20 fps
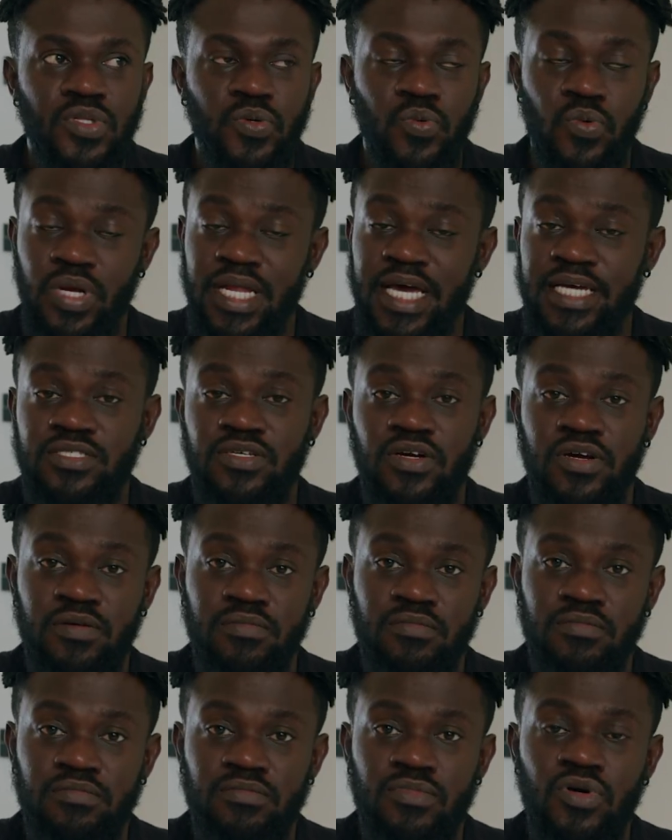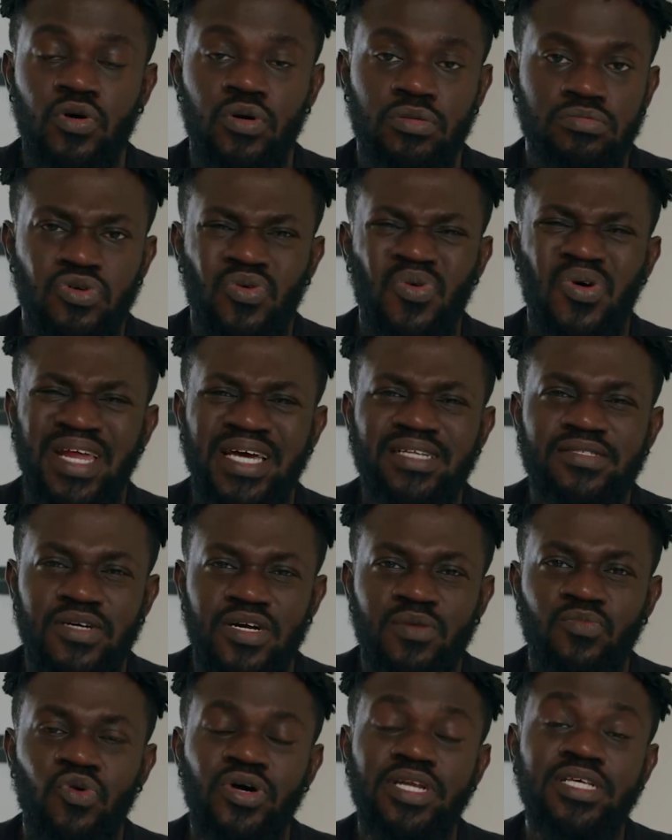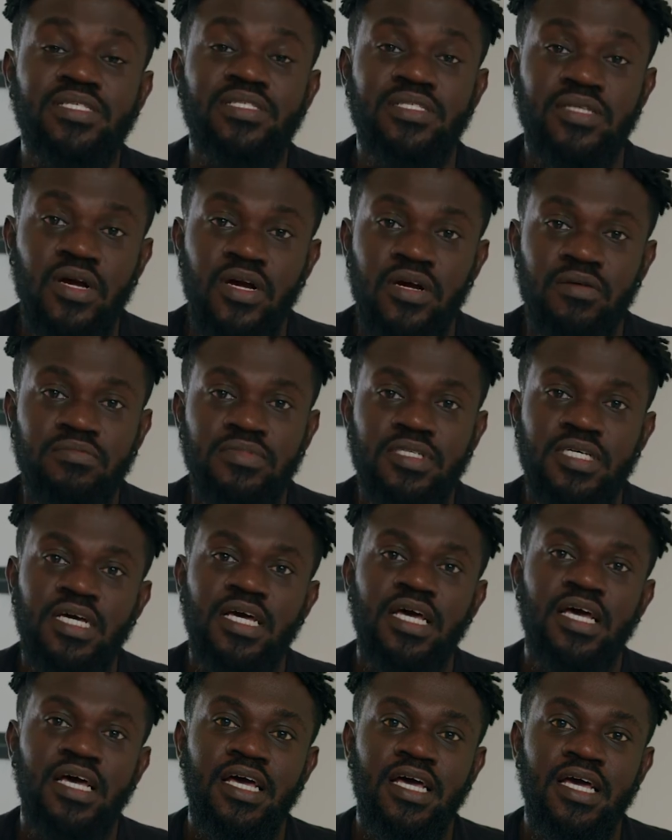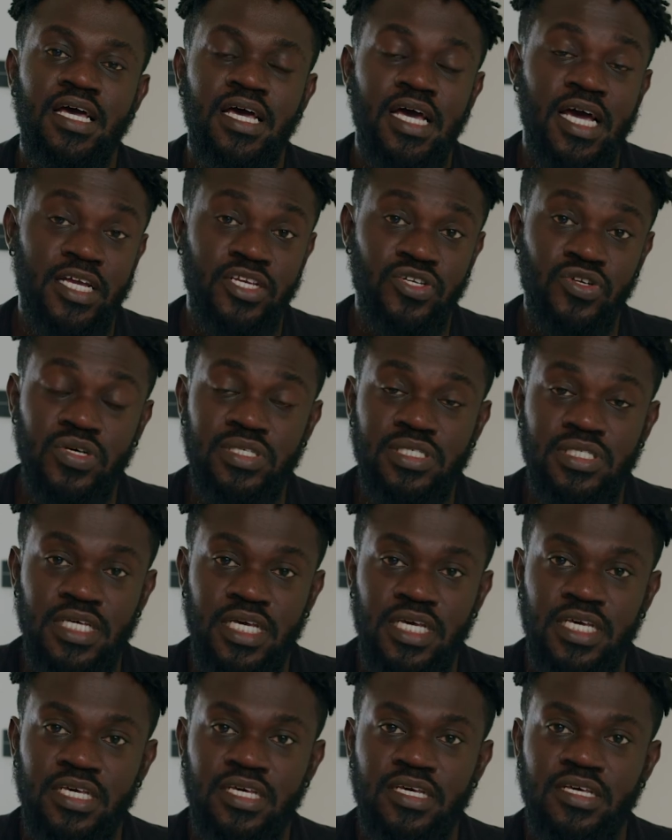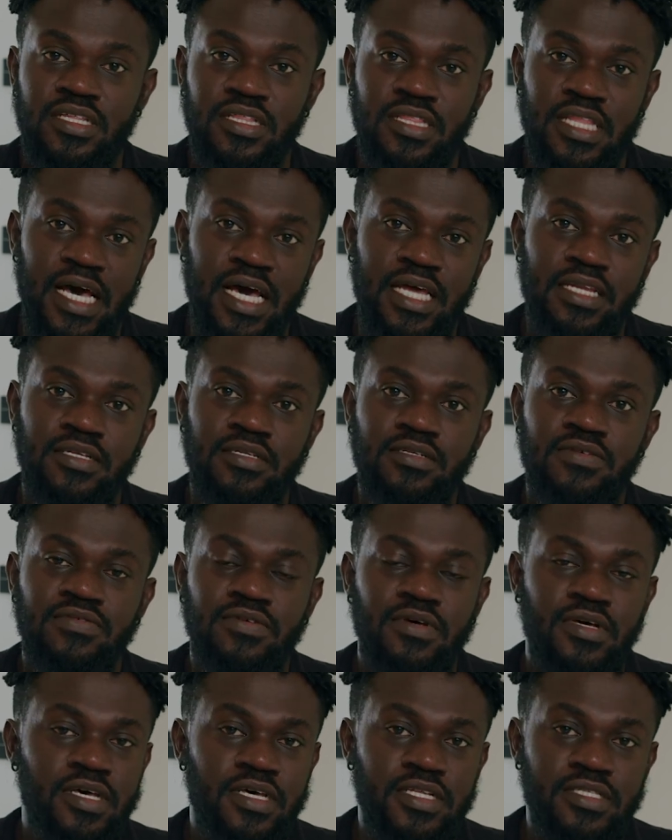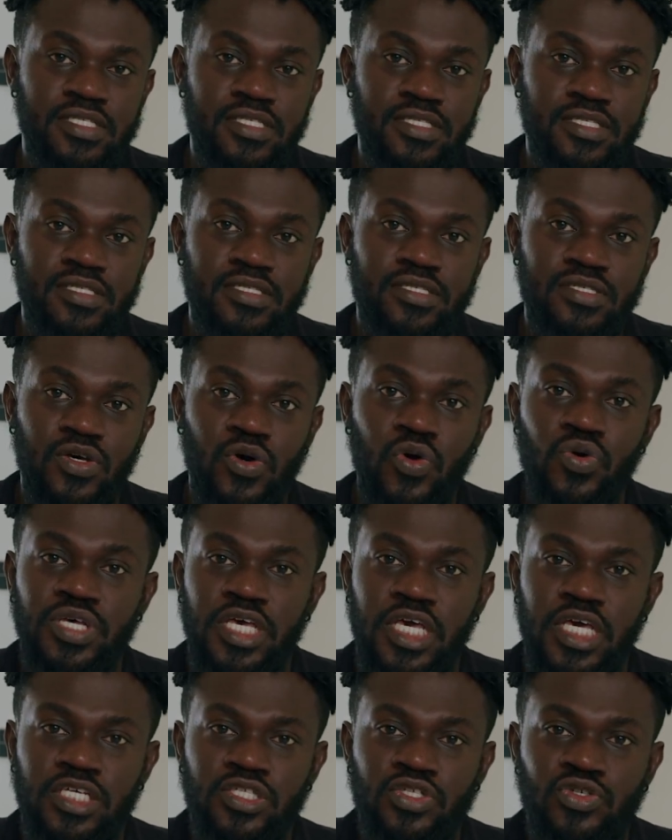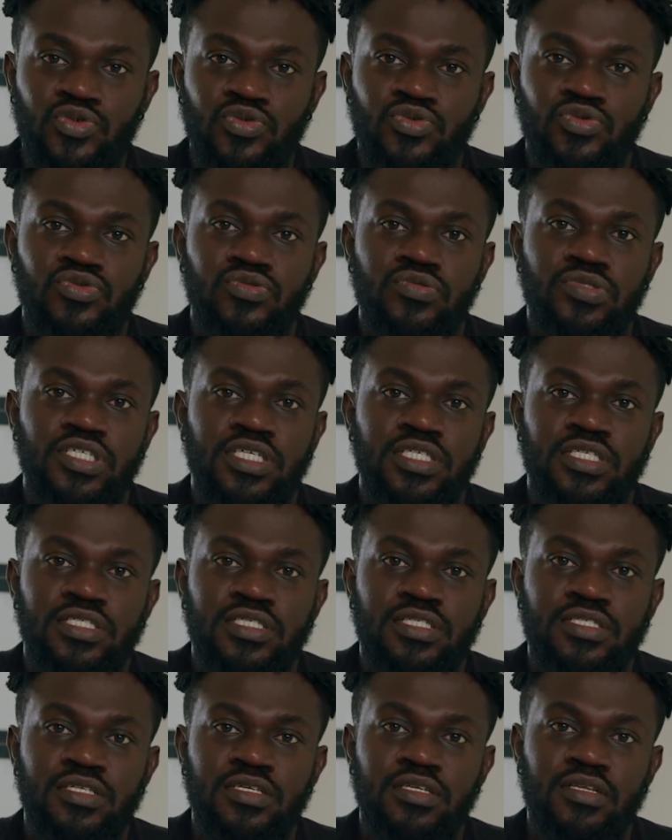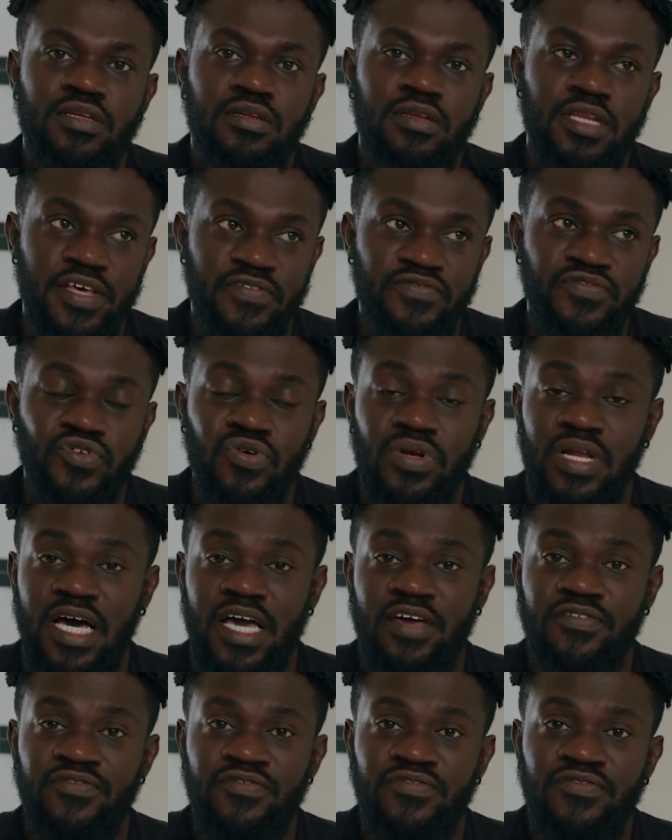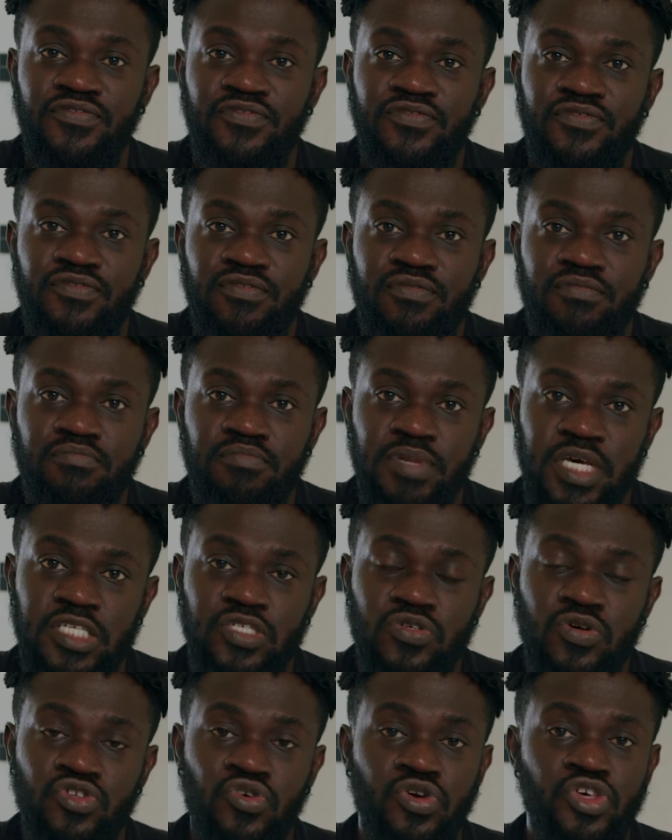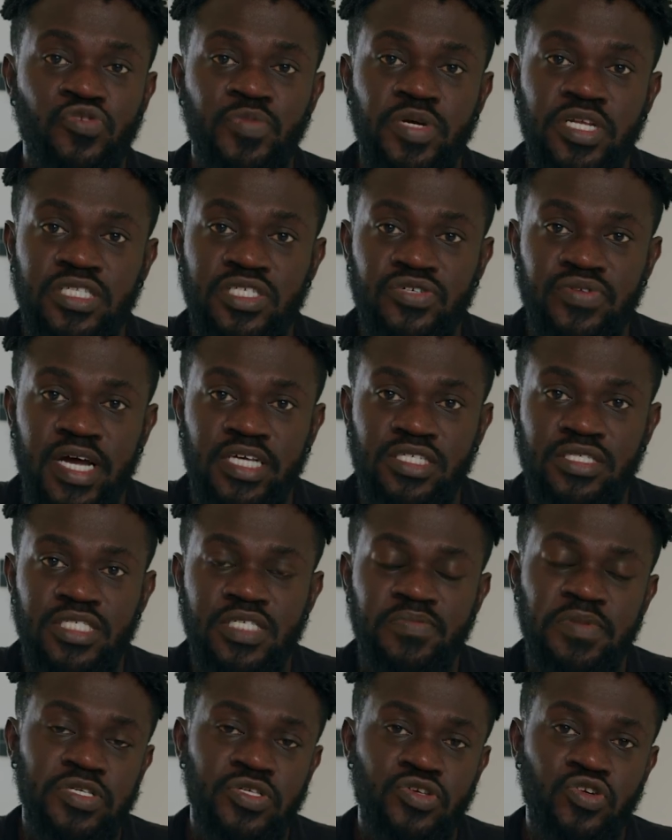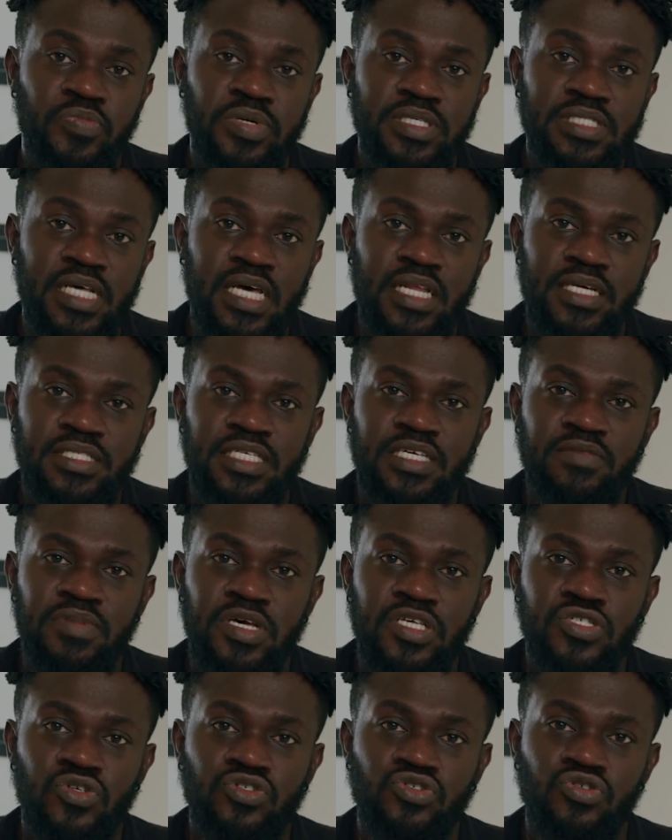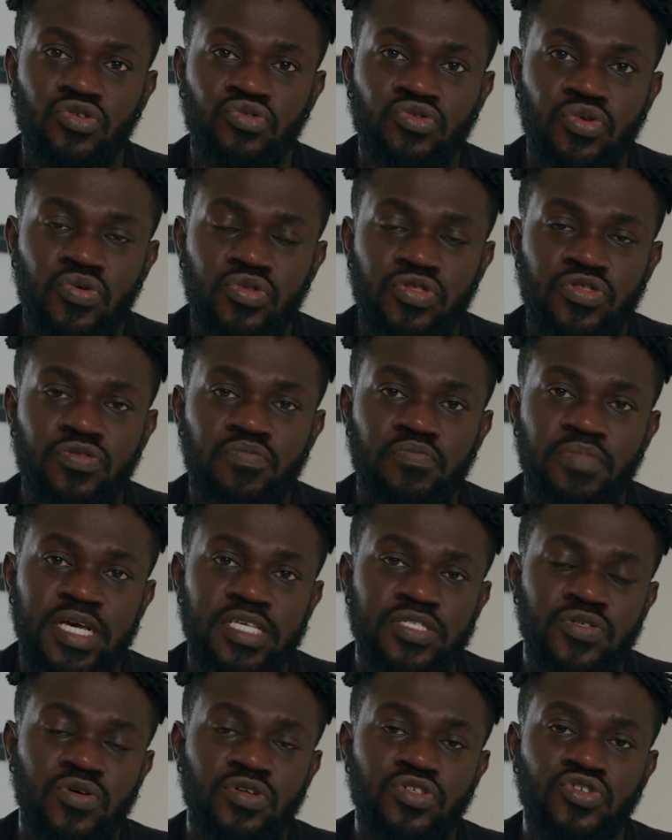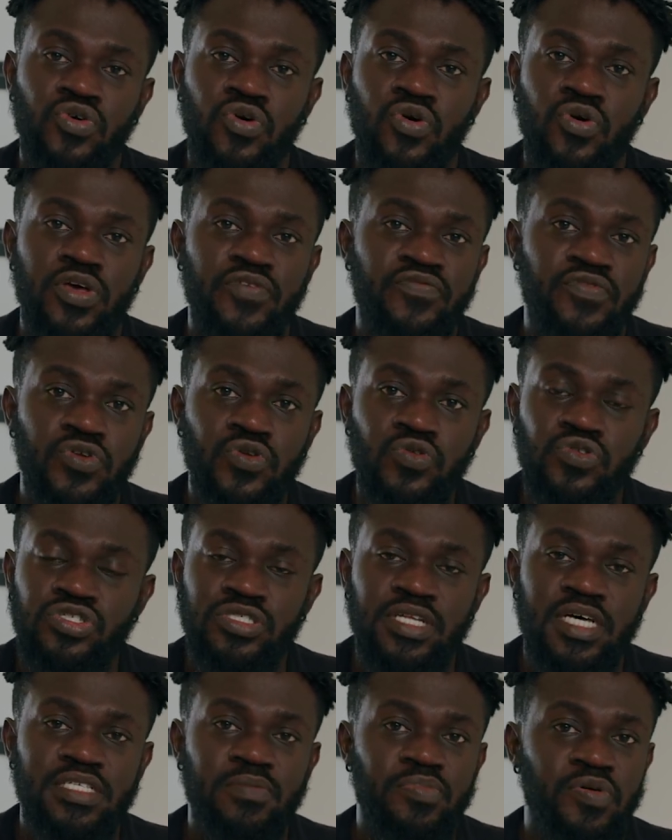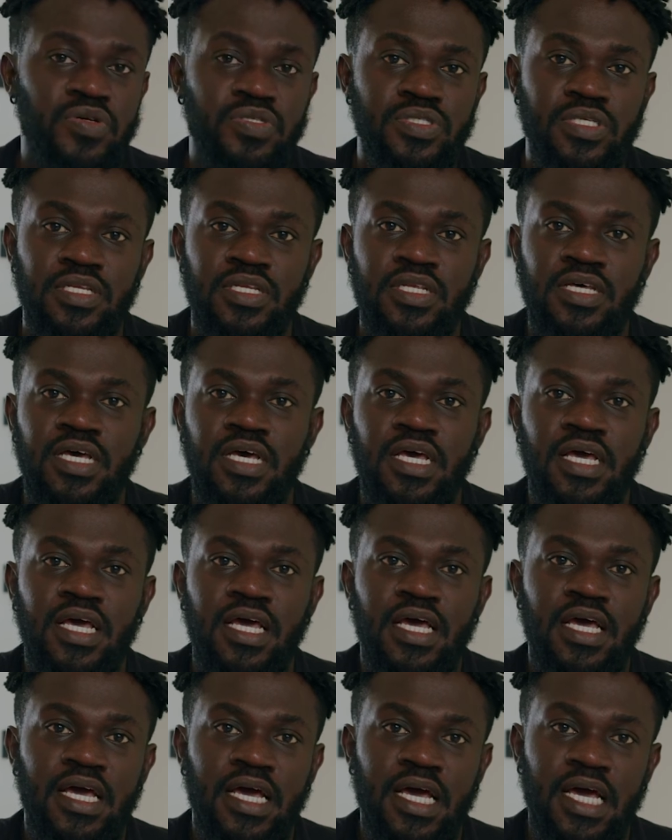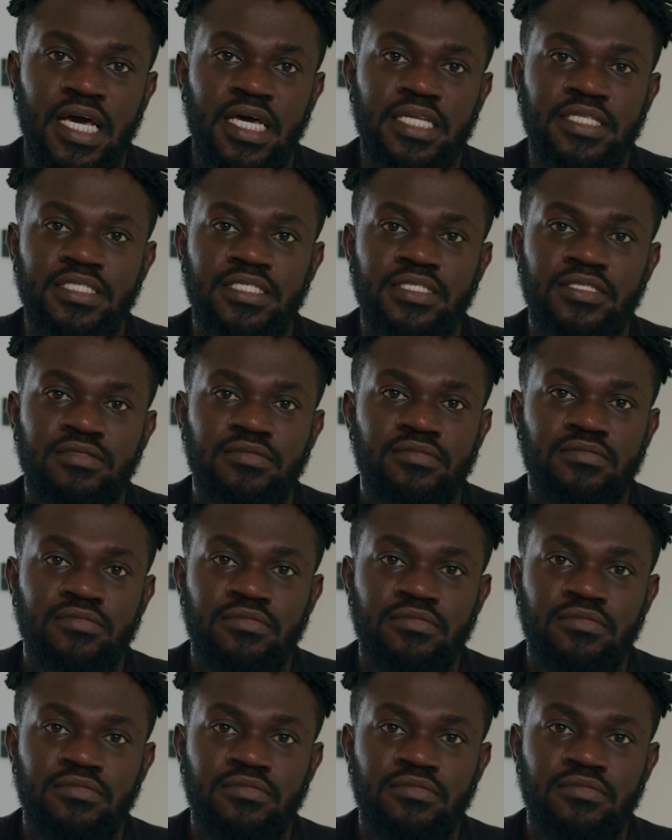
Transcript: what is termed agnostic, that it's okay to just live your life based on your human interactions, based on your personality, based on your growth, based on your evolution as a person, and